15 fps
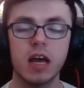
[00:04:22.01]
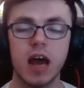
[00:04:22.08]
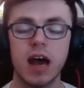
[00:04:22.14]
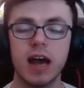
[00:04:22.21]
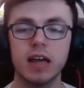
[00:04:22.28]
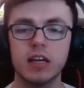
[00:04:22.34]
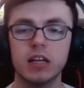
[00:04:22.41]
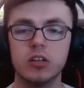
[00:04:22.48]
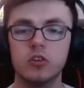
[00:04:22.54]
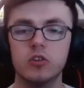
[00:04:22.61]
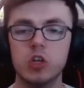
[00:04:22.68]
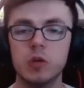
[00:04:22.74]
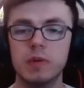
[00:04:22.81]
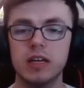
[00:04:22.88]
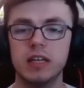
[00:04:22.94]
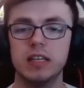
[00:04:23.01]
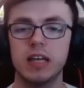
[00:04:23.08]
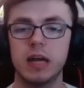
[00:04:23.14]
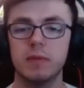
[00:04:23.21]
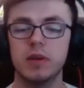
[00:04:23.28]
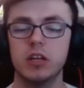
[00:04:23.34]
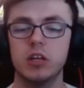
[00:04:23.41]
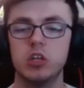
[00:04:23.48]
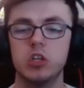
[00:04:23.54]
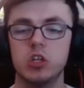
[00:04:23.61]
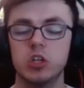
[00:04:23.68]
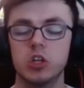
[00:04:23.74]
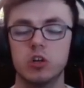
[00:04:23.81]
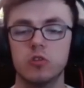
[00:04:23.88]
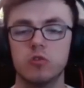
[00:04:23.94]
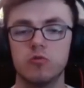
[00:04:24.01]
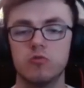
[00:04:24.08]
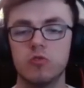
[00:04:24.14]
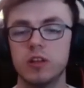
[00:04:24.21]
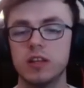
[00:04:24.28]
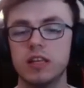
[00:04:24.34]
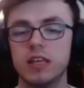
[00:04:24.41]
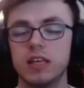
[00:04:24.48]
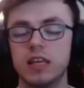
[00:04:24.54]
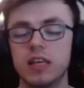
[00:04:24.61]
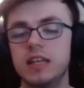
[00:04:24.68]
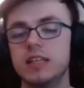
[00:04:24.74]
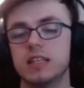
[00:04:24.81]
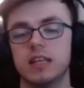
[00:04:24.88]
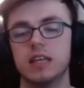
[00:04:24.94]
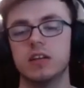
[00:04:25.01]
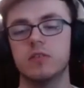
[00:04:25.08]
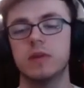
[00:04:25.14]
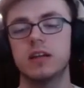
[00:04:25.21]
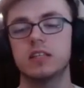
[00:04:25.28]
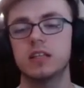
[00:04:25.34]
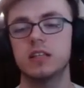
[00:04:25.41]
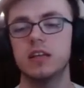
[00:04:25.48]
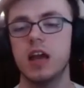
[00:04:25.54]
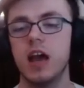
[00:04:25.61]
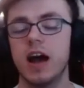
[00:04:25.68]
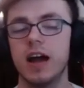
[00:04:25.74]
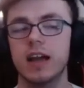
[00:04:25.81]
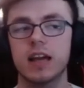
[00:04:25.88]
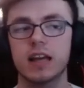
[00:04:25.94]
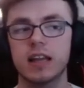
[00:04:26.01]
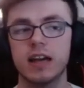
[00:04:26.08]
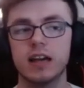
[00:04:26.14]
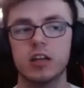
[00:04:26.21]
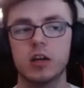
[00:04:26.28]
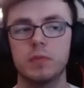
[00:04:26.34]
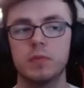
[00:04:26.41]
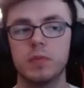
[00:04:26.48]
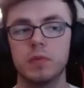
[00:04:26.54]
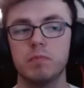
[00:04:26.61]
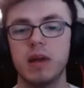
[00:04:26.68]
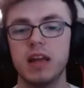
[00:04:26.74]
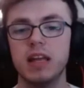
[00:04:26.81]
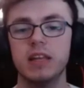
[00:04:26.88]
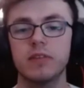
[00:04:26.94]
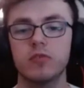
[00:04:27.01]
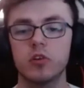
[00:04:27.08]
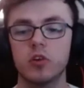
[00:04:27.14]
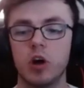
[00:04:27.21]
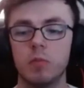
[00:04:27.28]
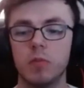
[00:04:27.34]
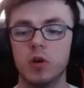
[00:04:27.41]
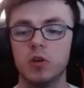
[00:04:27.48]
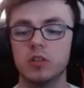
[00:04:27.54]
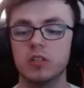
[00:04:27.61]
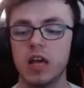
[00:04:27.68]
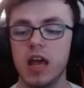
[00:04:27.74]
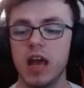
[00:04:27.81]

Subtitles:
I can do my damage really easily, basically. I can line up many different combos.